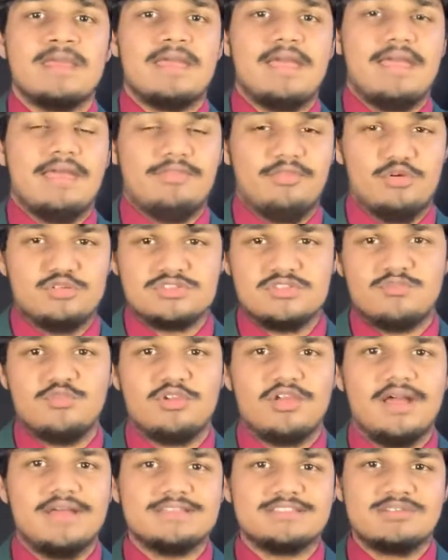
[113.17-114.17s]
and those of you
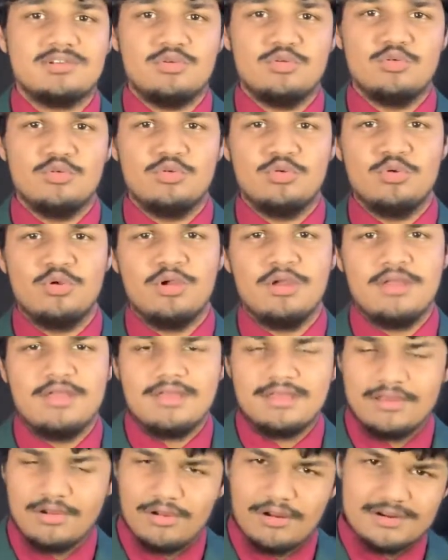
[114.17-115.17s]
guys who
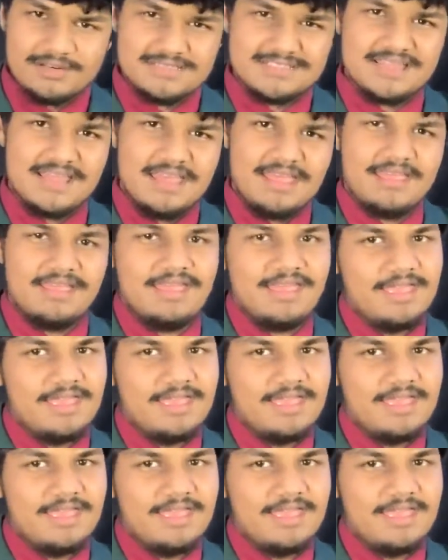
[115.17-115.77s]
are saying,